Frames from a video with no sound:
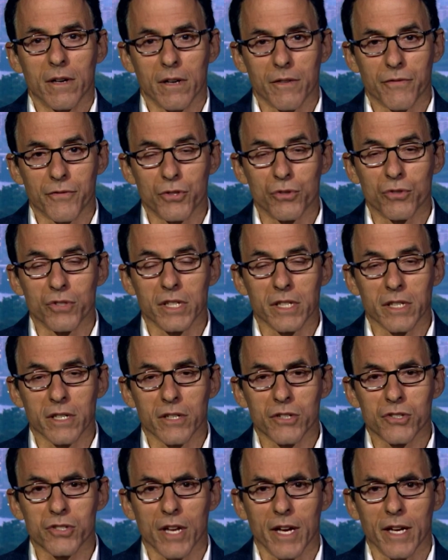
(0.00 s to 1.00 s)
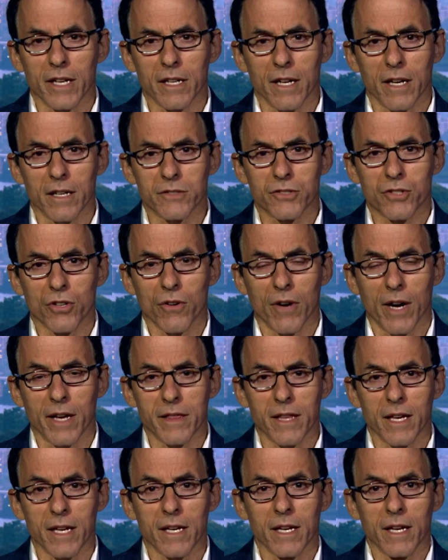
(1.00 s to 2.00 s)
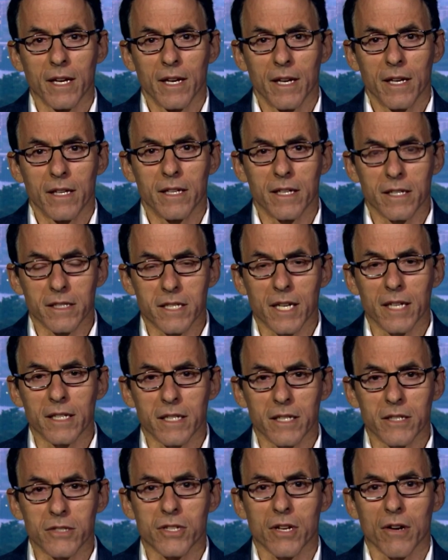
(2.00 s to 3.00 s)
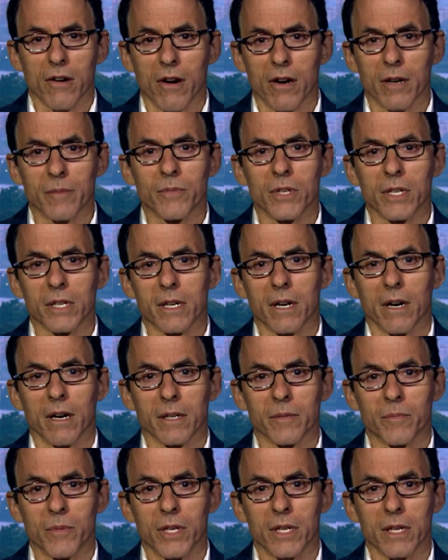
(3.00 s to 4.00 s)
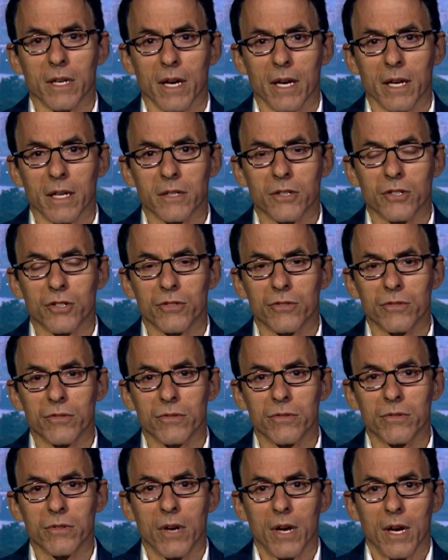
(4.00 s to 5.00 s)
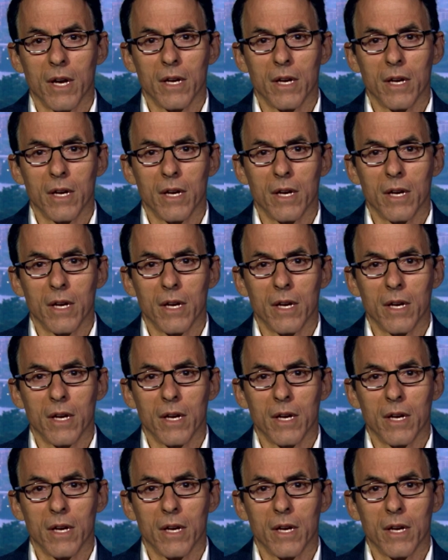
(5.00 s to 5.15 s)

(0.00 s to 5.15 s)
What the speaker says: few years. And so I think the intent is to harm the economy and to